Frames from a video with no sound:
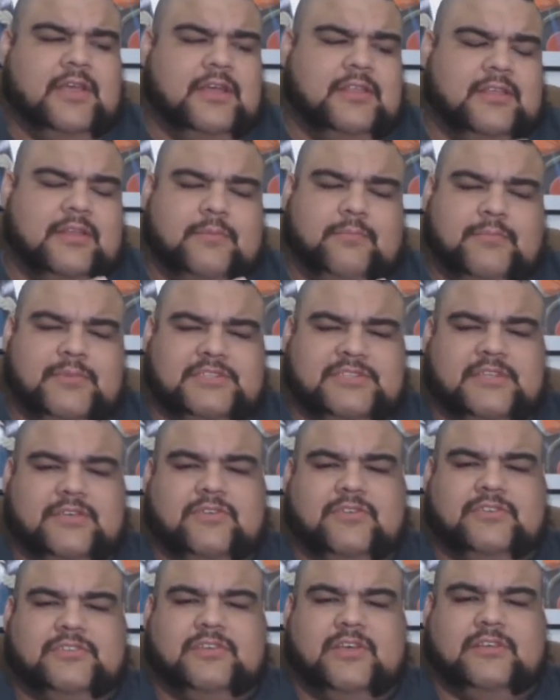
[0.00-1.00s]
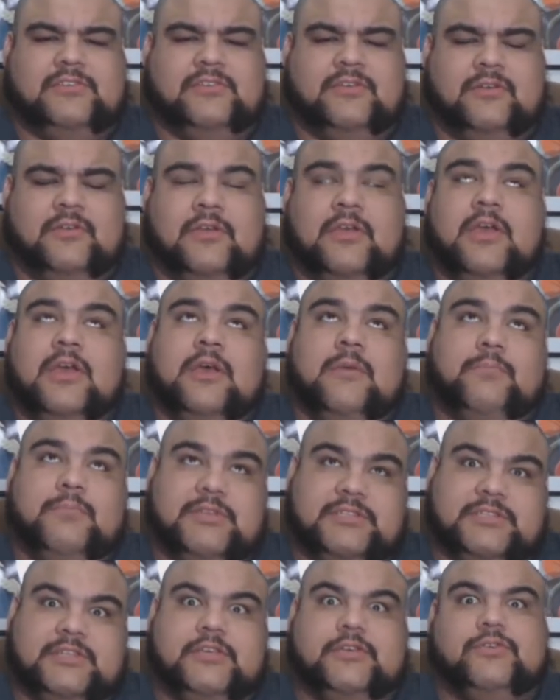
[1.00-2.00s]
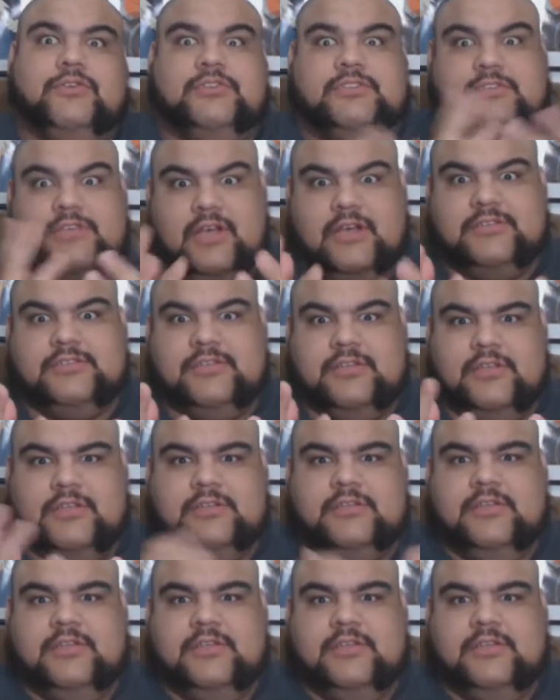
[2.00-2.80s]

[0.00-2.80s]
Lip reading: and then Misty Curiosity